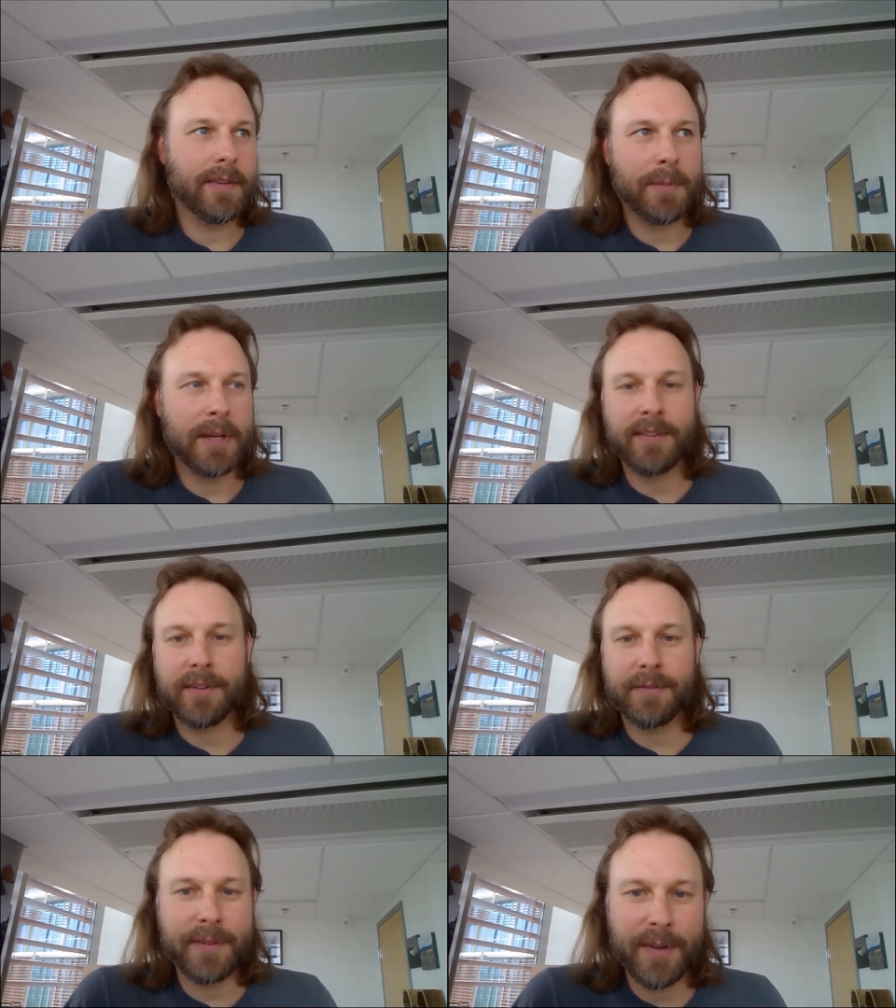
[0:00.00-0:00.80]
Because
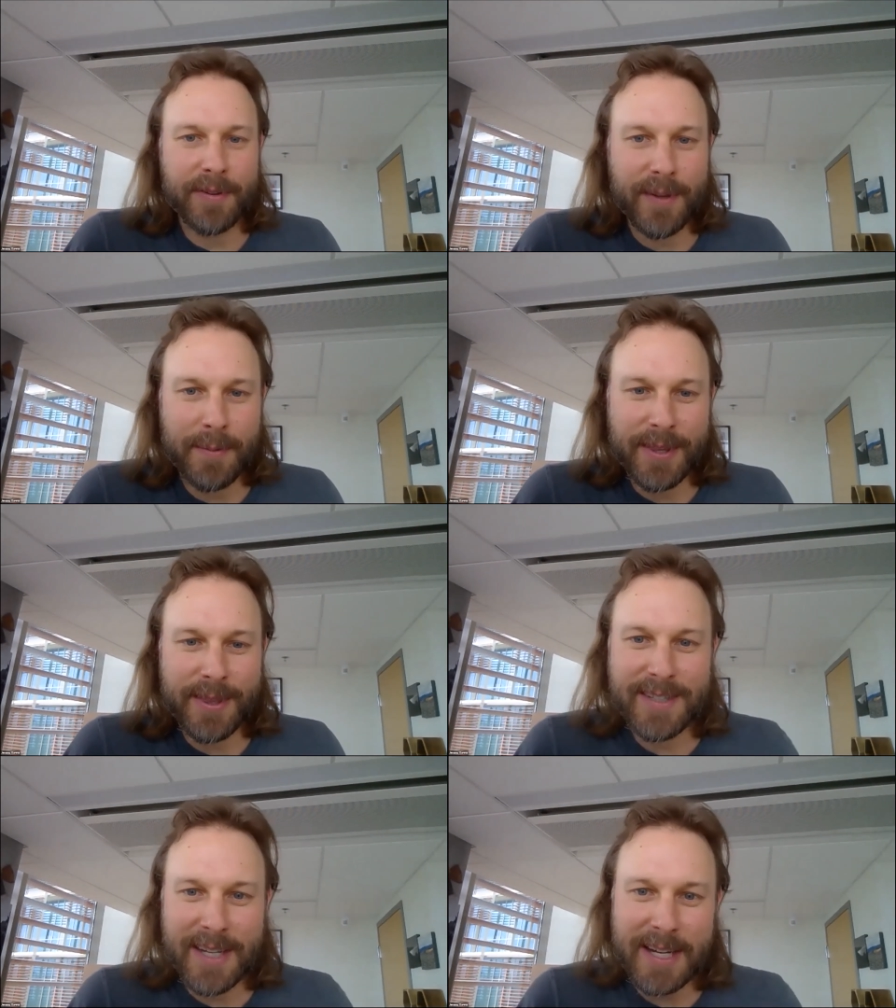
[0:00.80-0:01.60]
of some of the
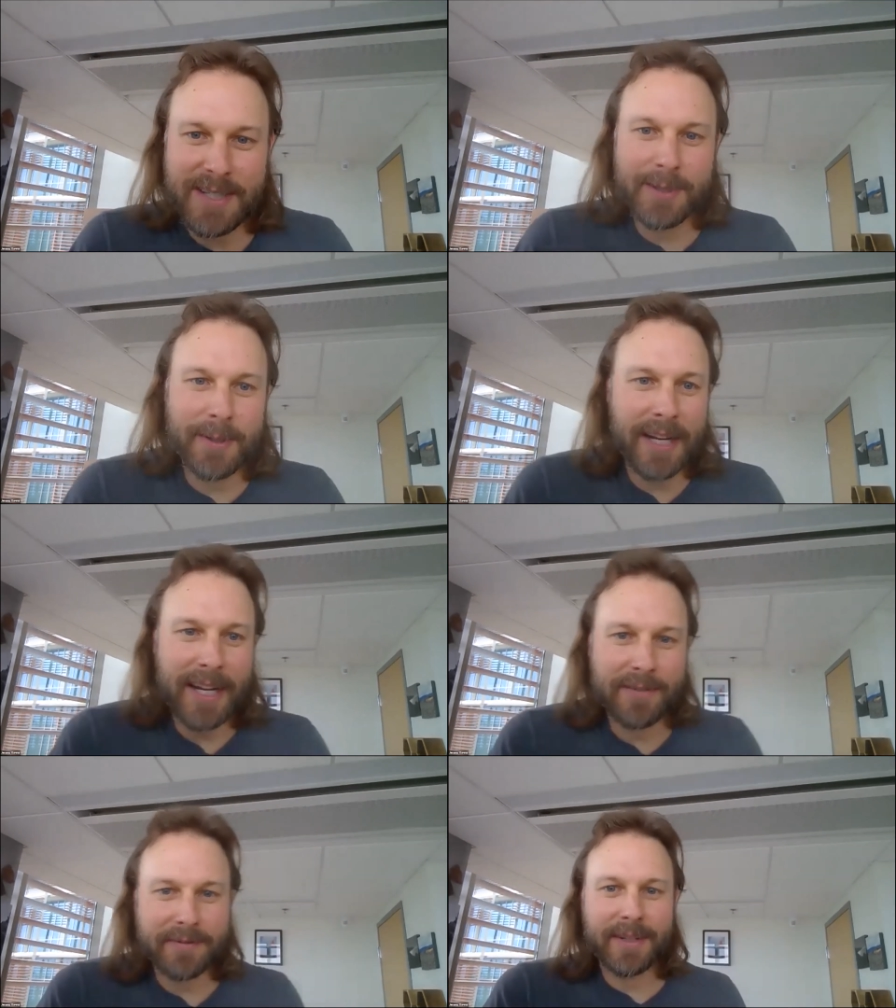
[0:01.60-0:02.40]
things that I do, I
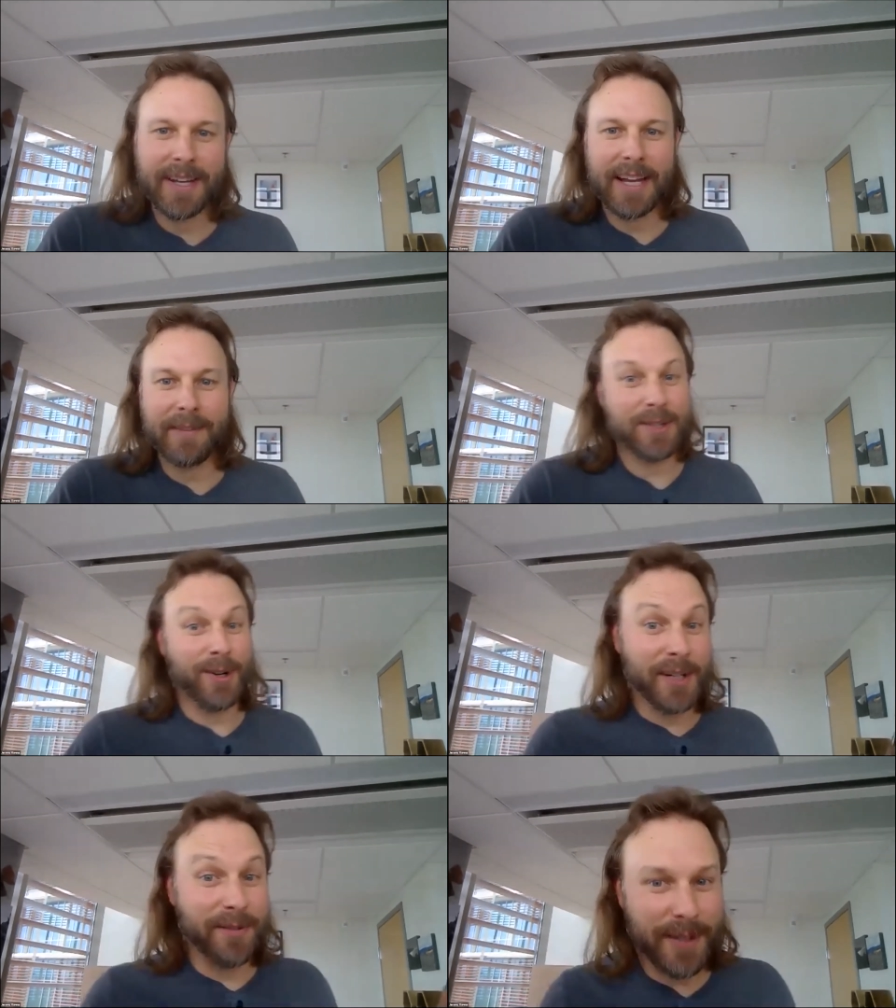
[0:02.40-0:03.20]
have a
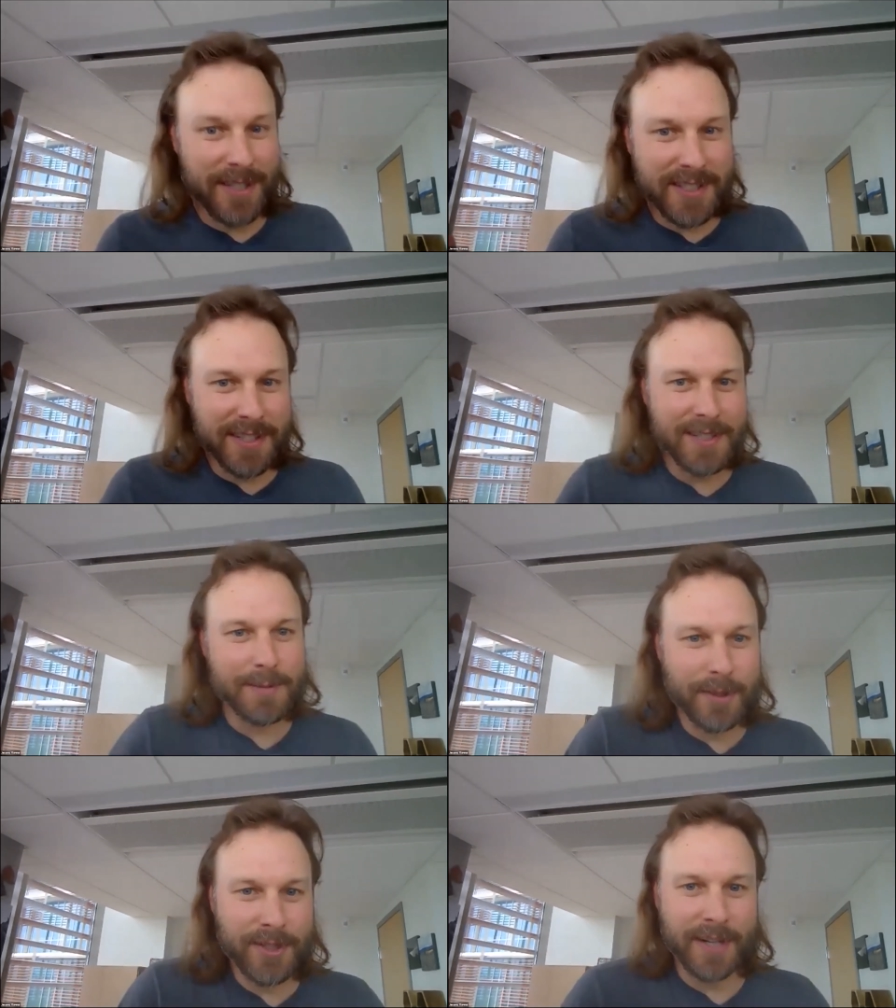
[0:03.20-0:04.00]
truck, for
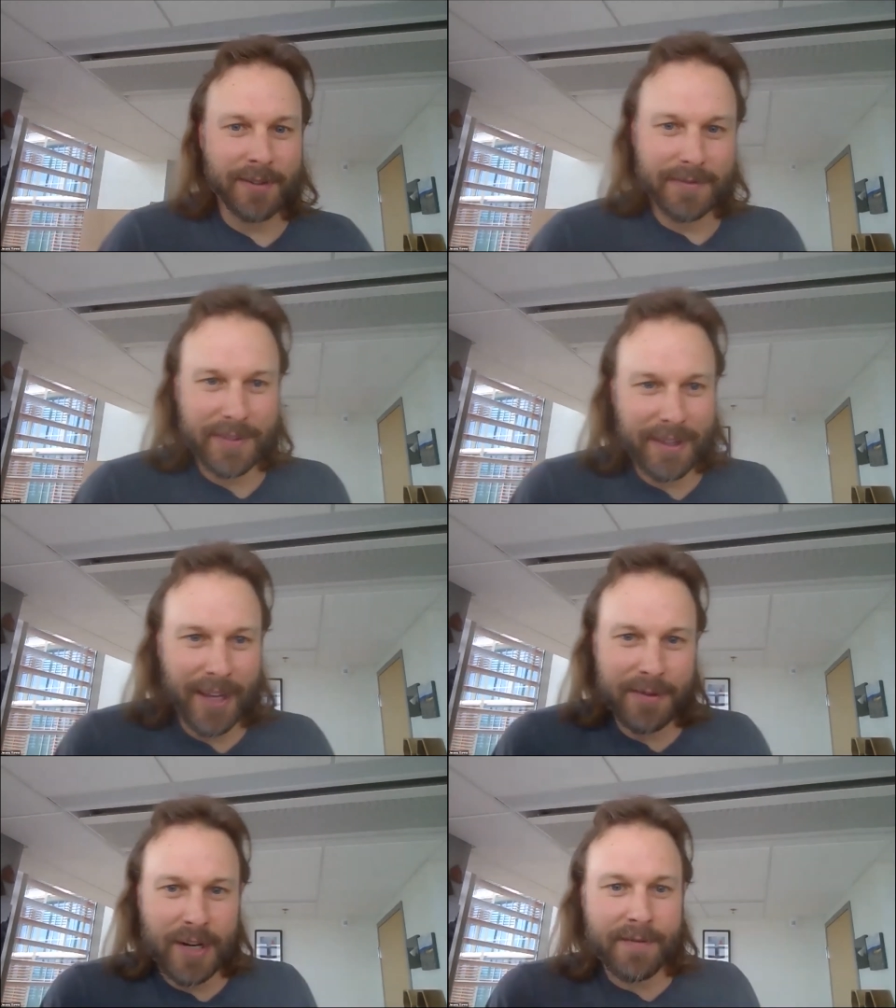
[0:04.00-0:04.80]
instance, which I don't
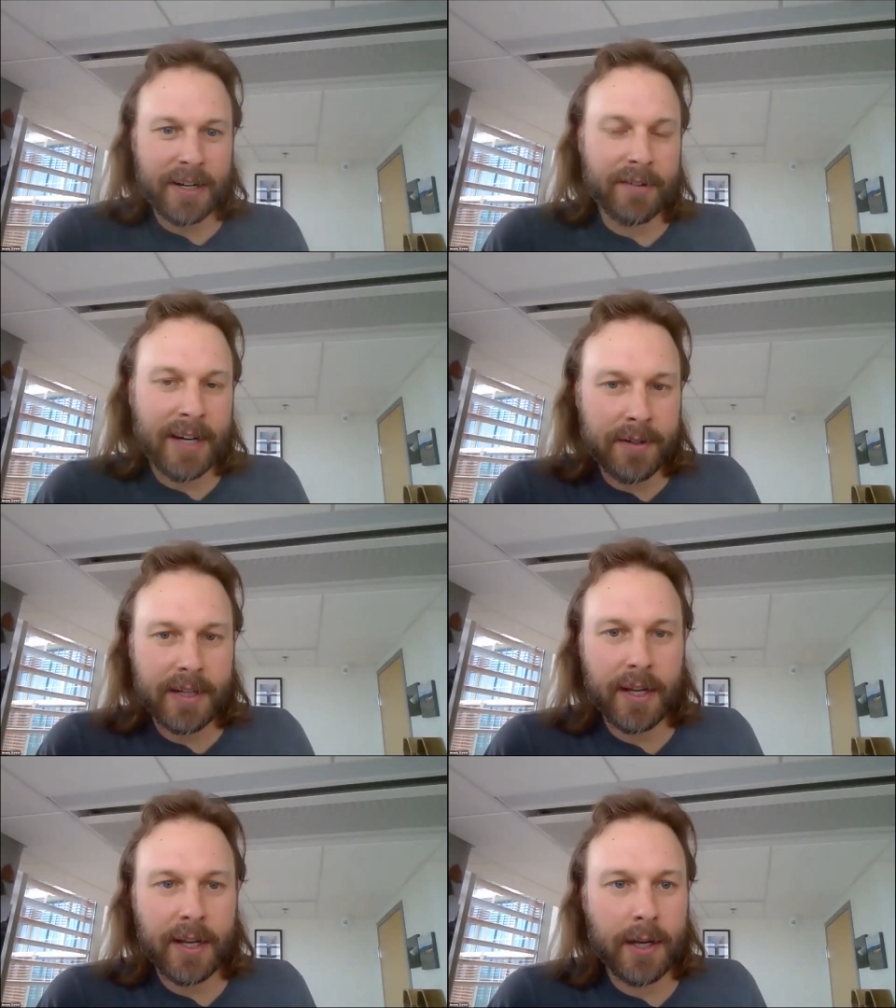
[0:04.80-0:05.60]
love driving around